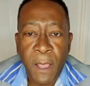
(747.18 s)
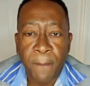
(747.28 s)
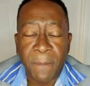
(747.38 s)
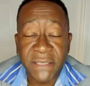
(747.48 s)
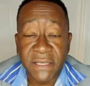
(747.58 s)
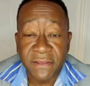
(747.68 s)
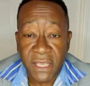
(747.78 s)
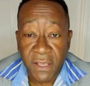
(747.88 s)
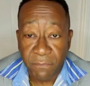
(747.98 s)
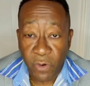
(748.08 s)
But the
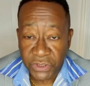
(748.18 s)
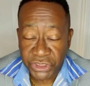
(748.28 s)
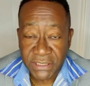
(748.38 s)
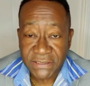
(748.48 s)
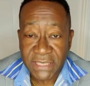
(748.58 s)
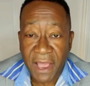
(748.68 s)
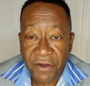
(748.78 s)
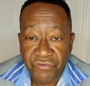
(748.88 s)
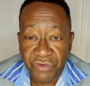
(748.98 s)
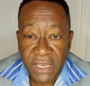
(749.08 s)
emotions are
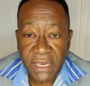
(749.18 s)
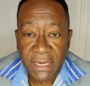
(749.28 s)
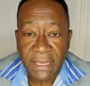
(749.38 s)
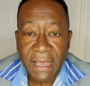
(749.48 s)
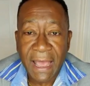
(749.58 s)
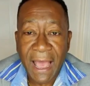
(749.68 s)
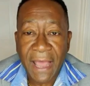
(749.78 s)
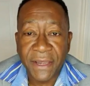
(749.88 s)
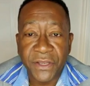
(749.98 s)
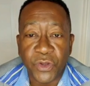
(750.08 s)
real.
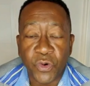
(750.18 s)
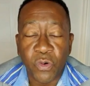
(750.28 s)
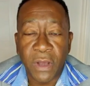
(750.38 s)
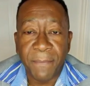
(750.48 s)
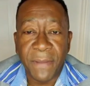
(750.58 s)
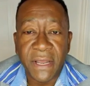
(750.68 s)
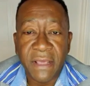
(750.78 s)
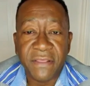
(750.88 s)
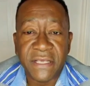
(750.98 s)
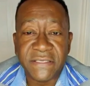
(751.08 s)
And,
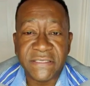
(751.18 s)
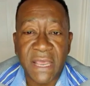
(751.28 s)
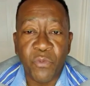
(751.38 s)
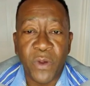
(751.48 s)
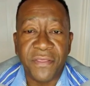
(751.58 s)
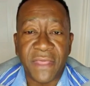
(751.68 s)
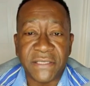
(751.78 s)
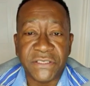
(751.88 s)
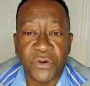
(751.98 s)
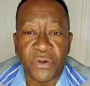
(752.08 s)
the same way that,
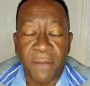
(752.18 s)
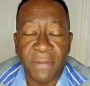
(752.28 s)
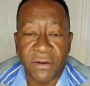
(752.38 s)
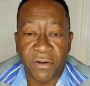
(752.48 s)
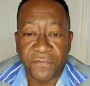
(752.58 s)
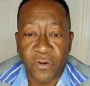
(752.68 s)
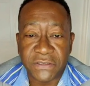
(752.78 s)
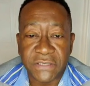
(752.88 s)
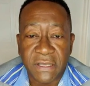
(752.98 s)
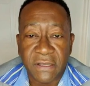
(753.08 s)
of course,
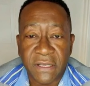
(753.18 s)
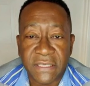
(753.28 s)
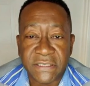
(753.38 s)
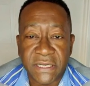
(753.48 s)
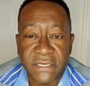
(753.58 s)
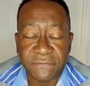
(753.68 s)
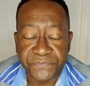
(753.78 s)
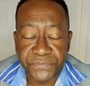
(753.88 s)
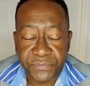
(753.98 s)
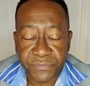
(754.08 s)
listening
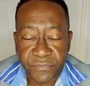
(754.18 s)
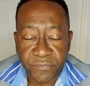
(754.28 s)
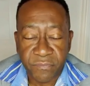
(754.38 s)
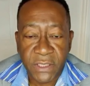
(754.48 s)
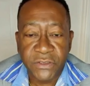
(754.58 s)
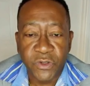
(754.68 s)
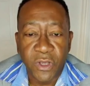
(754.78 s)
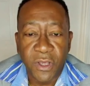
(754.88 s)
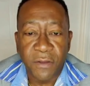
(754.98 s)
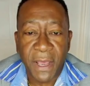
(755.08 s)
to
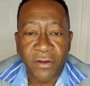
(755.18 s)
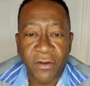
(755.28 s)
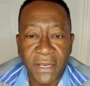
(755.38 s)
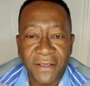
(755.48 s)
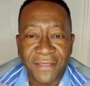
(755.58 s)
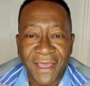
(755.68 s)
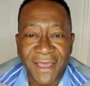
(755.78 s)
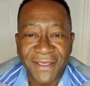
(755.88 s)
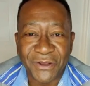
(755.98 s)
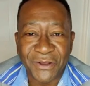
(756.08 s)
my colleague there,
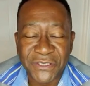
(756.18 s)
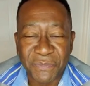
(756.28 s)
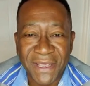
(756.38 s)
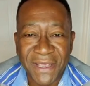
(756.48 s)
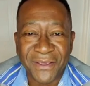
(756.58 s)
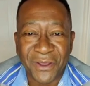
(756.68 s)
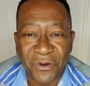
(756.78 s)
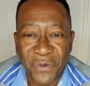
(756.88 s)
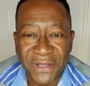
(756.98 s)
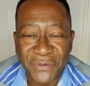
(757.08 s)
speak,
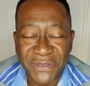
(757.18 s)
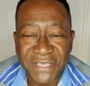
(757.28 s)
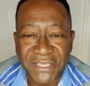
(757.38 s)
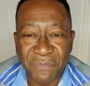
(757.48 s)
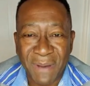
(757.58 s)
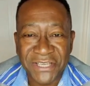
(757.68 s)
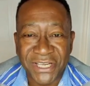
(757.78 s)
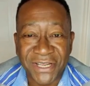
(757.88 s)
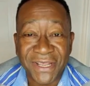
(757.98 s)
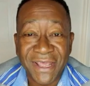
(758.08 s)
with such
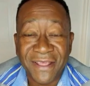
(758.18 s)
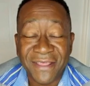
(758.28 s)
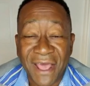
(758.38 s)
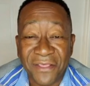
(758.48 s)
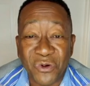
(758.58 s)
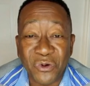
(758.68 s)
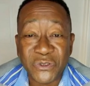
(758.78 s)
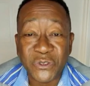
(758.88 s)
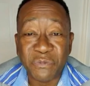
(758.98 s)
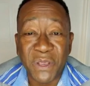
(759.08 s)
passion, there are those who
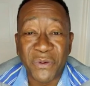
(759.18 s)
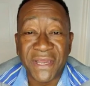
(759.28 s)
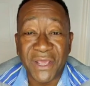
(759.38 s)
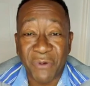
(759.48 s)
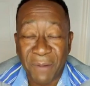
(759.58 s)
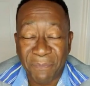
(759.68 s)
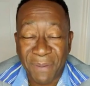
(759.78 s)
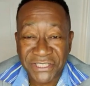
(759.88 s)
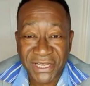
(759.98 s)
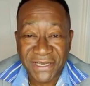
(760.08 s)
speak with equal
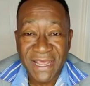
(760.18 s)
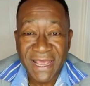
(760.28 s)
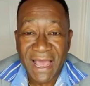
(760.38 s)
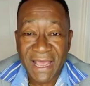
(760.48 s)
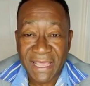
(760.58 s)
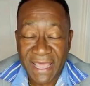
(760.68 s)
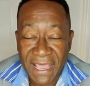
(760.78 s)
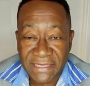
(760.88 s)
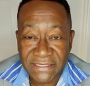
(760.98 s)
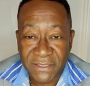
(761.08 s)
passion
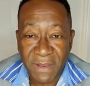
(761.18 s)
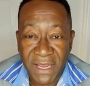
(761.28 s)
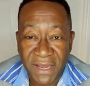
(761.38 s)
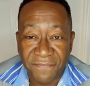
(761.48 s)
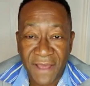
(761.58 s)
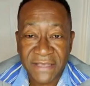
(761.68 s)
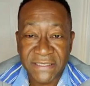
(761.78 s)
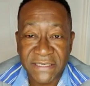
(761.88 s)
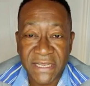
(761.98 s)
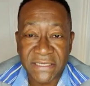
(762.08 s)
against being
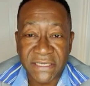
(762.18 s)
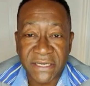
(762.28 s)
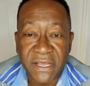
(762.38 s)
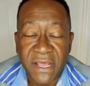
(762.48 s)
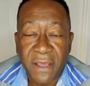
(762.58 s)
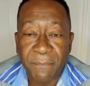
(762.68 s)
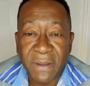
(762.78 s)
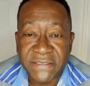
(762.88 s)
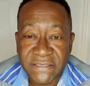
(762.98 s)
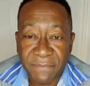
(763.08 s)
vaccinated. But
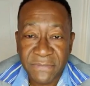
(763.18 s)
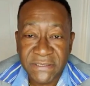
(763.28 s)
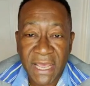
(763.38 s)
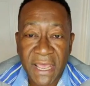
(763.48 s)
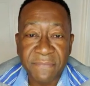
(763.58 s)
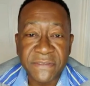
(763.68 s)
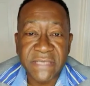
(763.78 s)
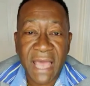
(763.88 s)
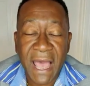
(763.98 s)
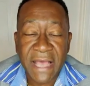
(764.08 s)
sometimes
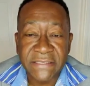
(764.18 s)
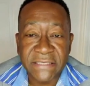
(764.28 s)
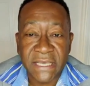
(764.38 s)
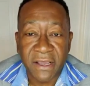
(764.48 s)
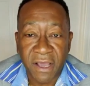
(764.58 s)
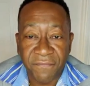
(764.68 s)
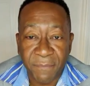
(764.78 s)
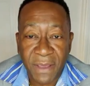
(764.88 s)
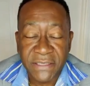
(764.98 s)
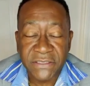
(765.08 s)
as a
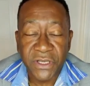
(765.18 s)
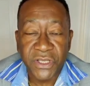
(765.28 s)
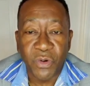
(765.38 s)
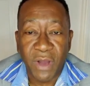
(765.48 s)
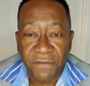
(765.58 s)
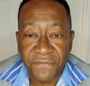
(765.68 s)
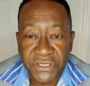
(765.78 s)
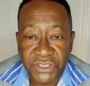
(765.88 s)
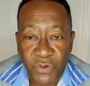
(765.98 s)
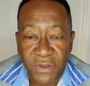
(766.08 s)
government, you have to
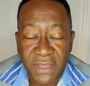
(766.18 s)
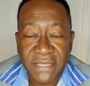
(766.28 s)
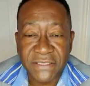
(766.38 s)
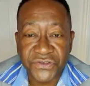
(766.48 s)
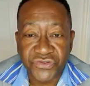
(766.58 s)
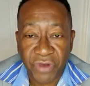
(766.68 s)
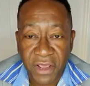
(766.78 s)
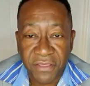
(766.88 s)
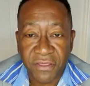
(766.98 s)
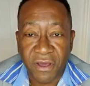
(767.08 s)
show that
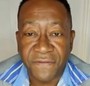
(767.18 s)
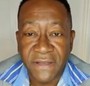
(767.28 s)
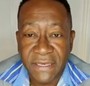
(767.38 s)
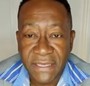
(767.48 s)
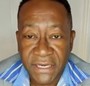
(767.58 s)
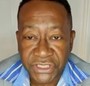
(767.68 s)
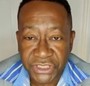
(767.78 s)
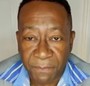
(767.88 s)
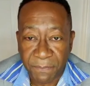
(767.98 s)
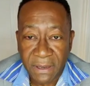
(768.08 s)
strength of
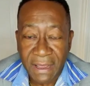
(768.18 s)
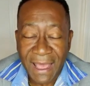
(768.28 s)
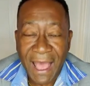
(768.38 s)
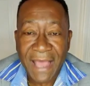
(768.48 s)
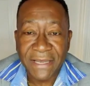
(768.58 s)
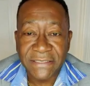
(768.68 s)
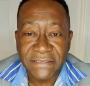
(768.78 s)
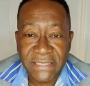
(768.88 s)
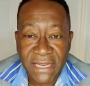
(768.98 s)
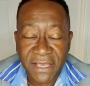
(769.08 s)
leadership and
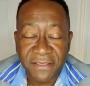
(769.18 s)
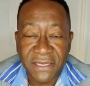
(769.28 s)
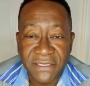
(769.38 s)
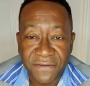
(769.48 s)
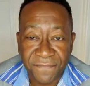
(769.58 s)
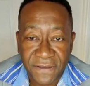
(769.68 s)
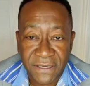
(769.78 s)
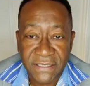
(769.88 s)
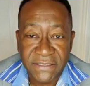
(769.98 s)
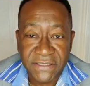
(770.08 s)
take the
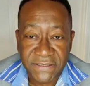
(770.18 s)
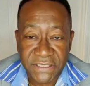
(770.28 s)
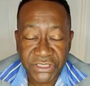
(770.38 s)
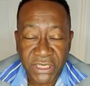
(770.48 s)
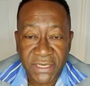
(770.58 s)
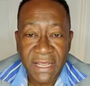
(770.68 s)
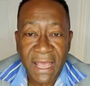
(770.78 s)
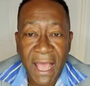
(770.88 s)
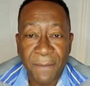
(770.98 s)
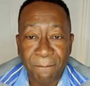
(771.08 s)
difficult decision
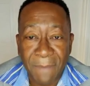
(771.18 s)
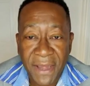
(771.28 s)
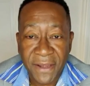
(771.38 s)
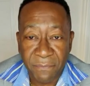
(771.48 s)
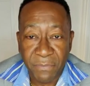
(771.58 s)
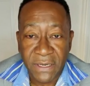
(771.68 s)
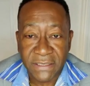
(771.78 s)
and bite the bullet.